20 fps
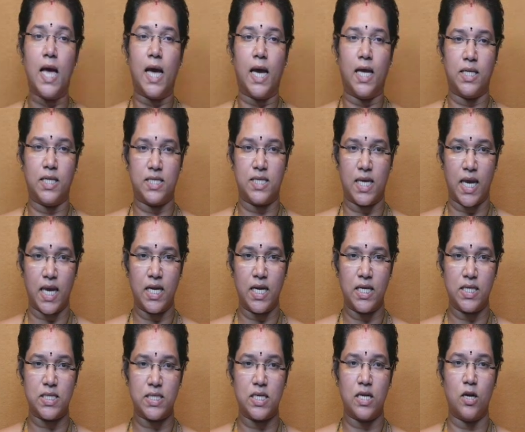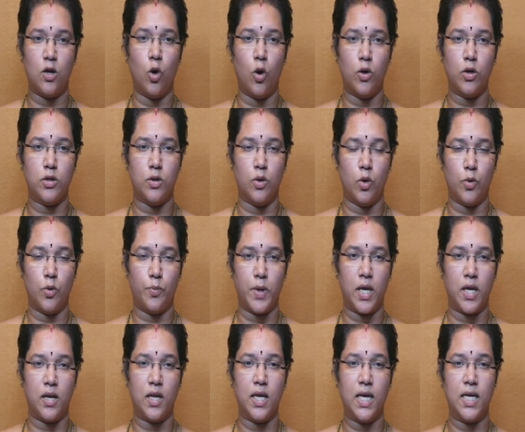and the second is a load
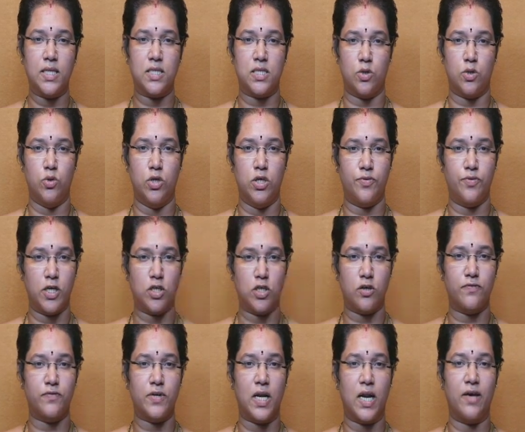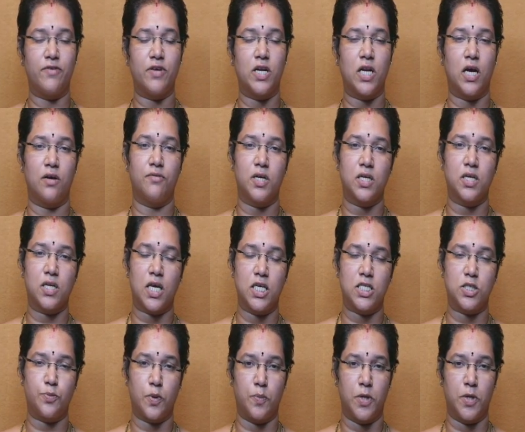bearing, its unit weight of 1100
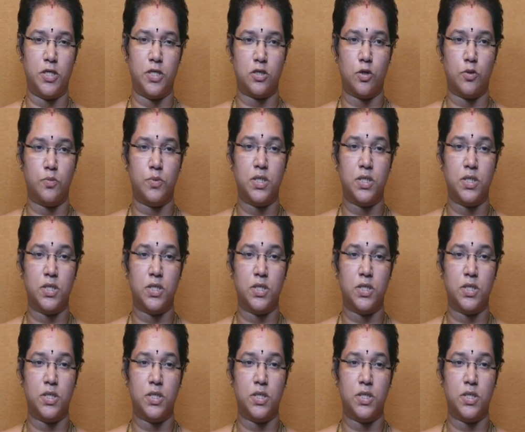kg per meter cube.